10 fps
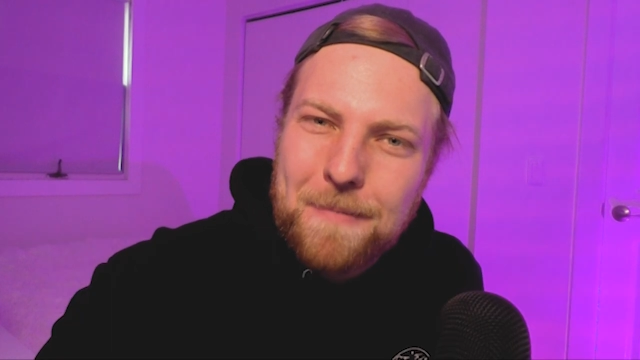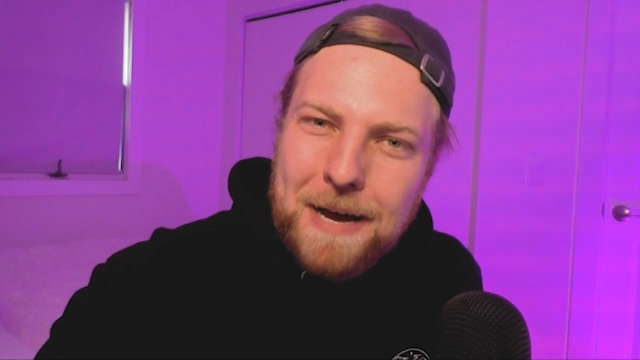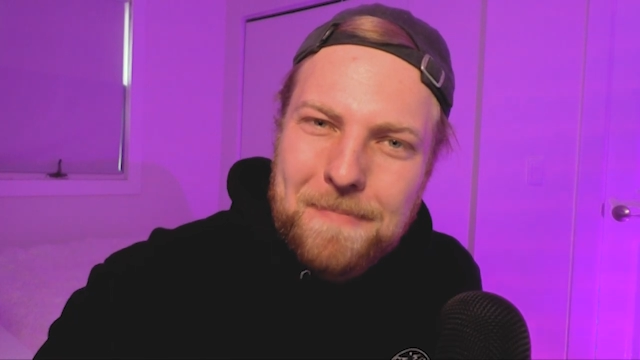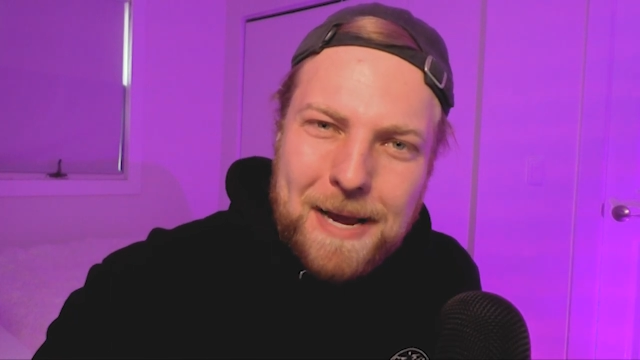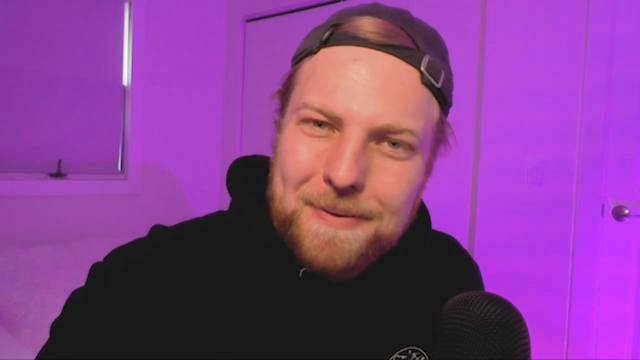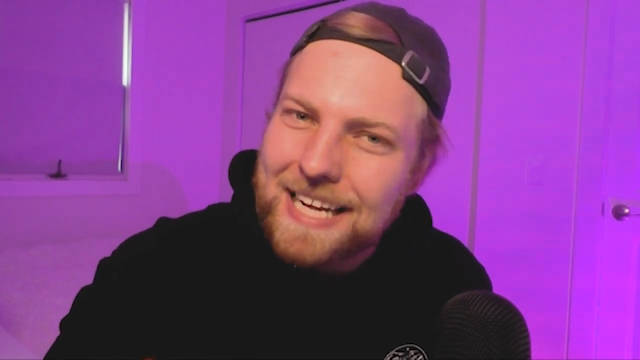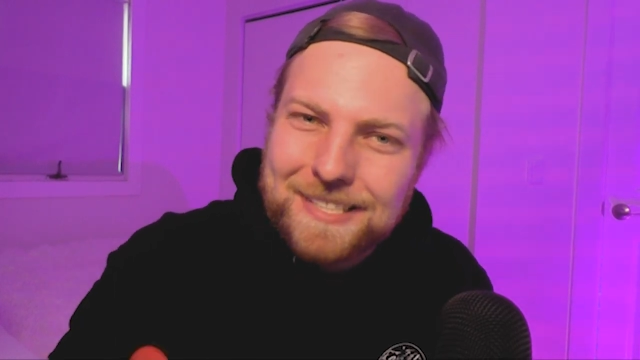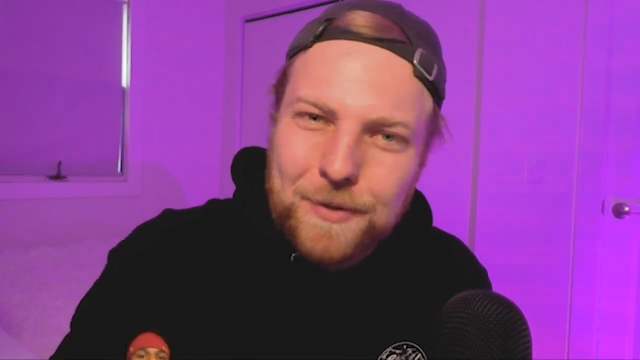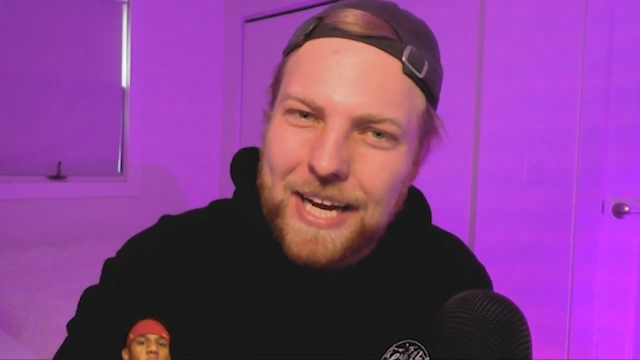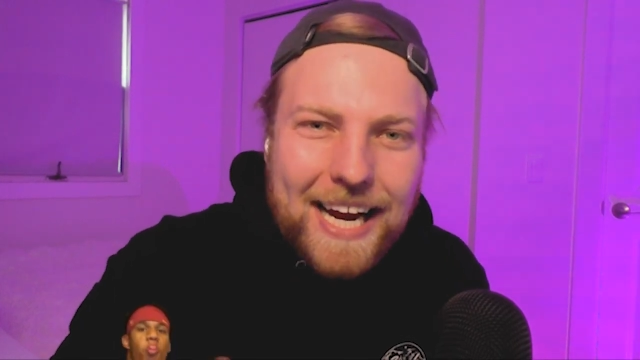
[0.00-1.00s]
in MUT, baby.
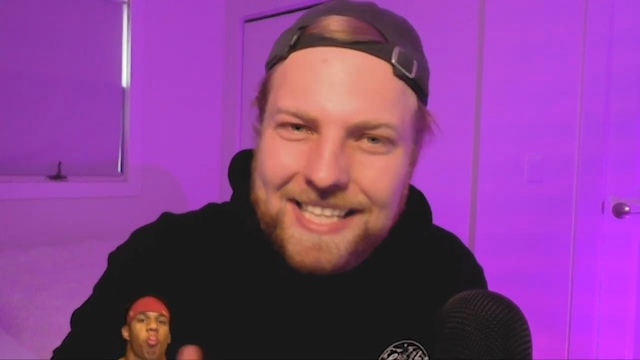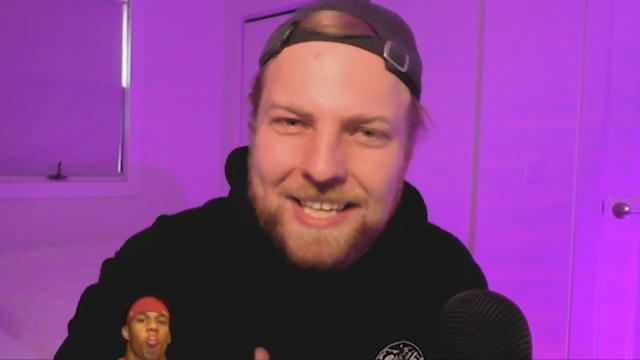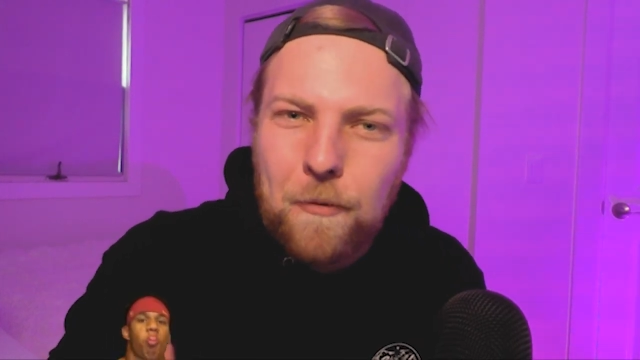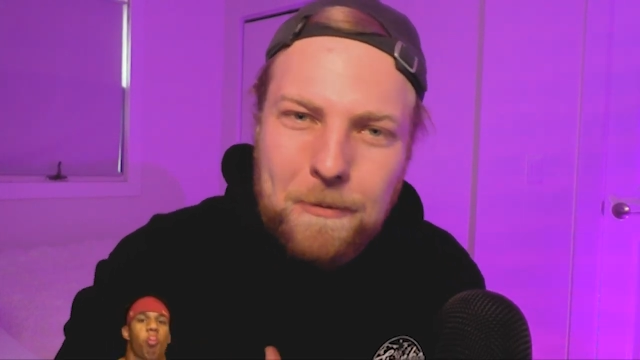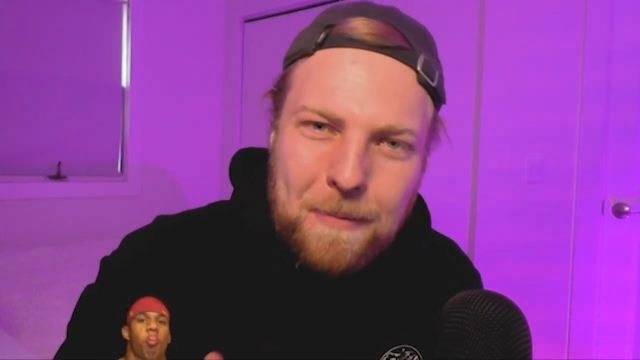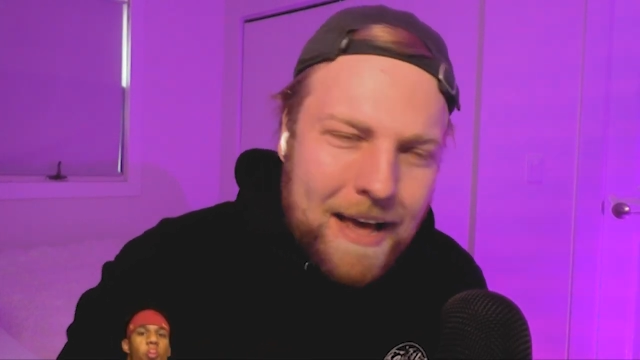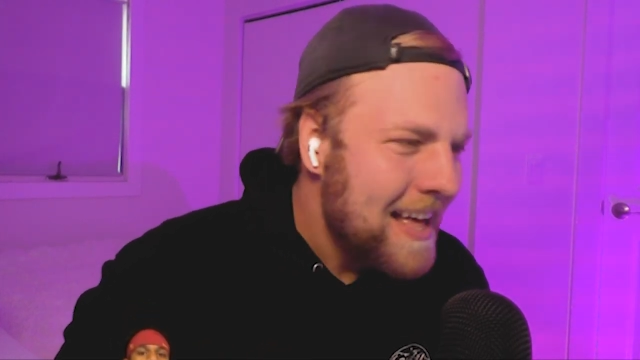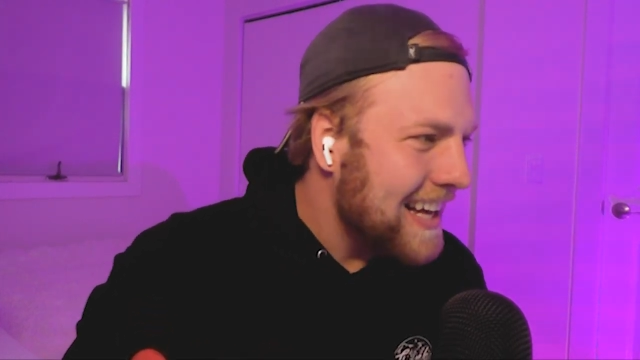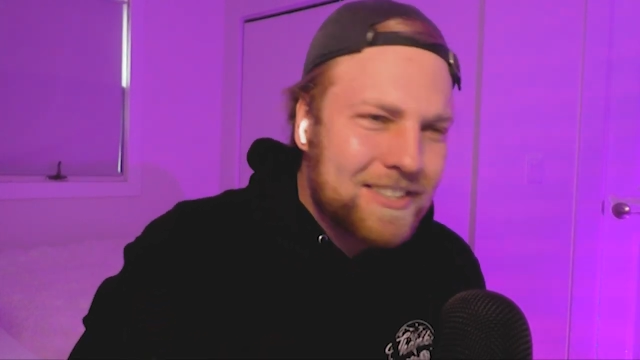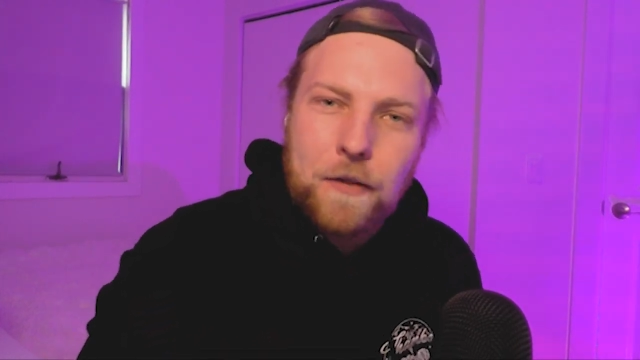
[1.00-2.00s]
That's okay. That's all we.
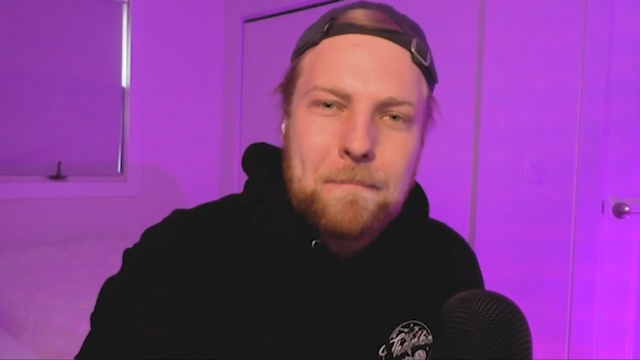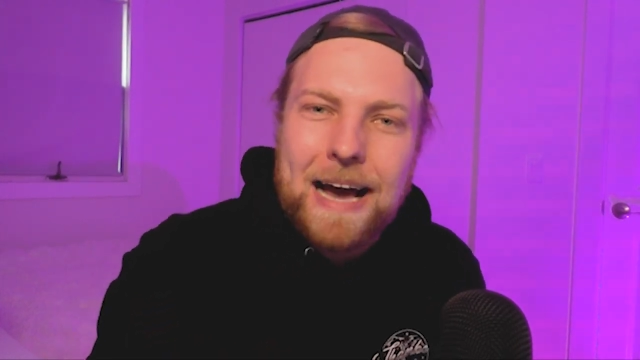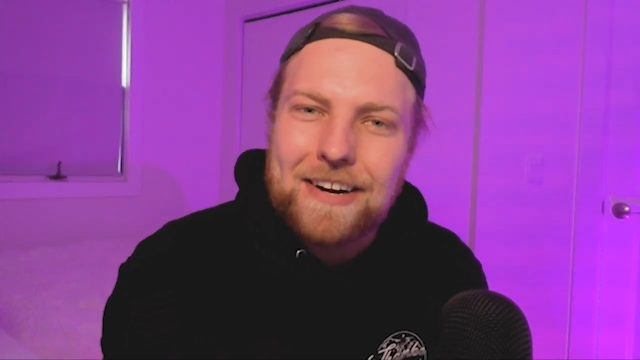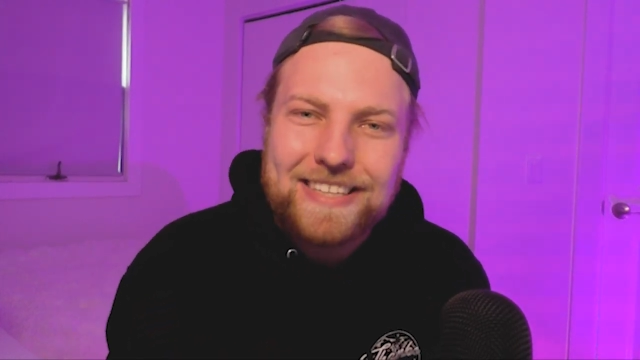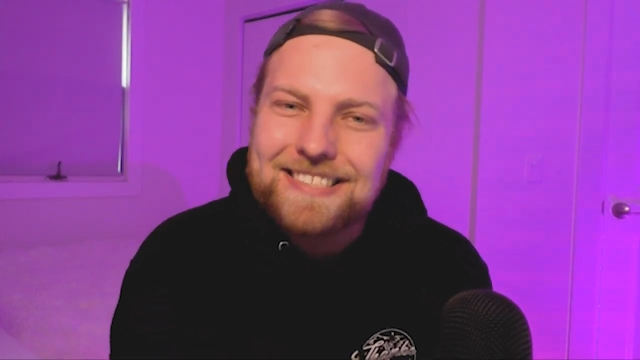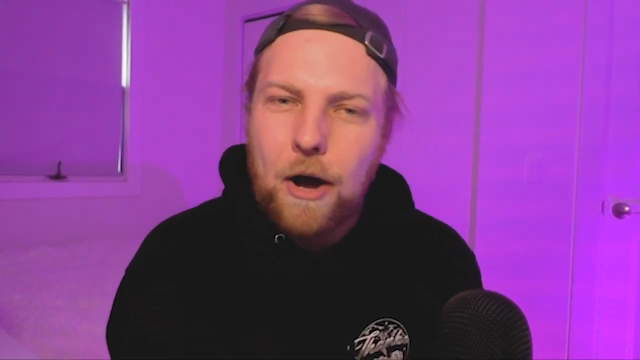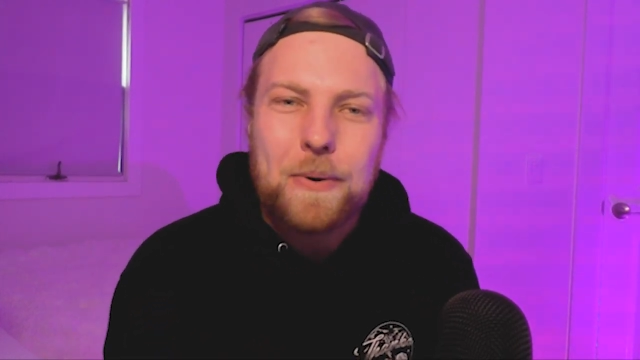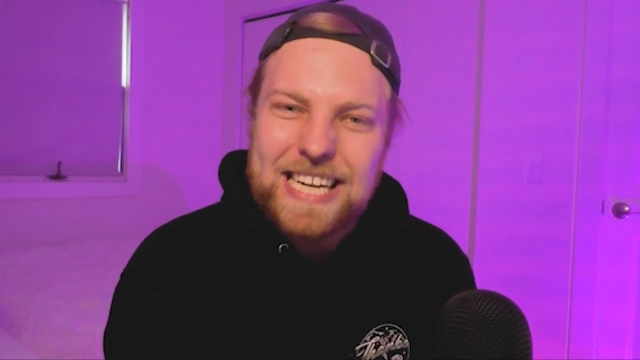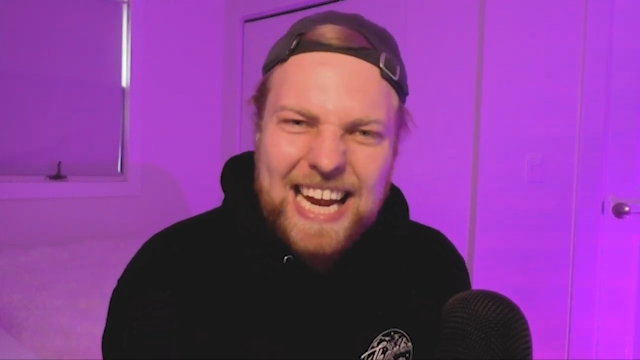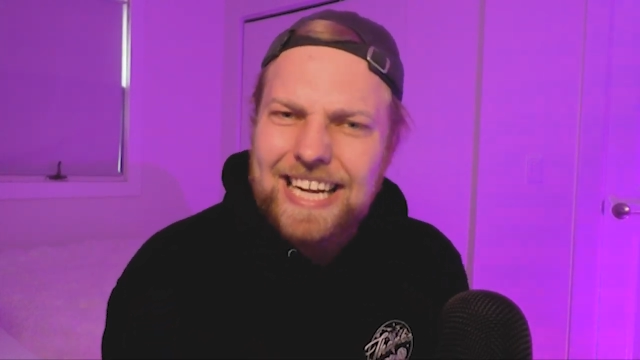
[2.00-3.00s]
that's all that matters. That's all
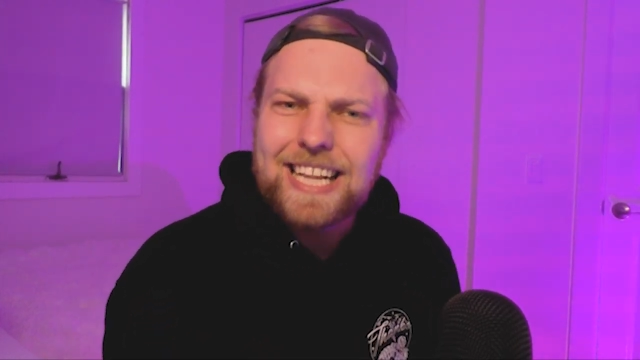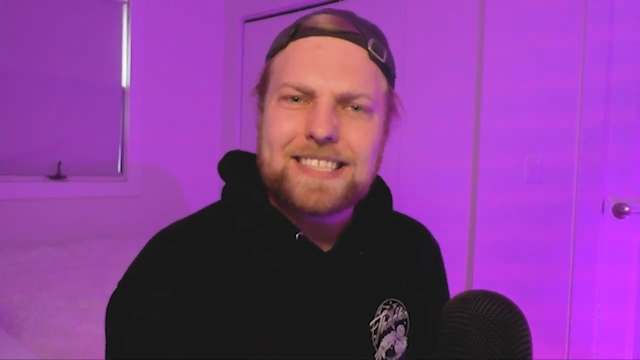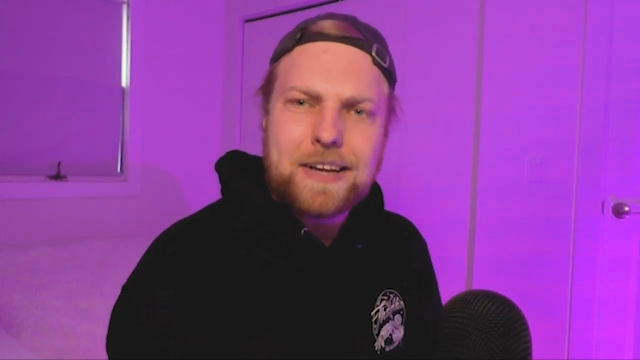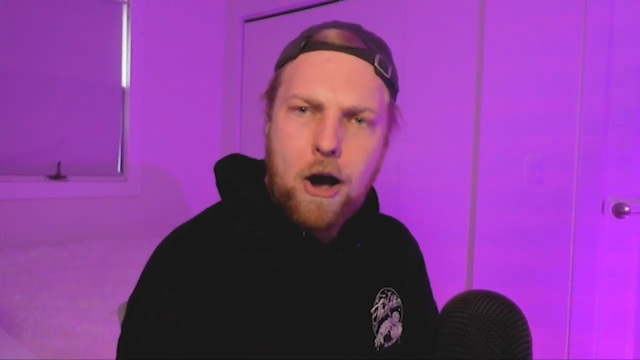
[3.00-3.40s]
we need. Let's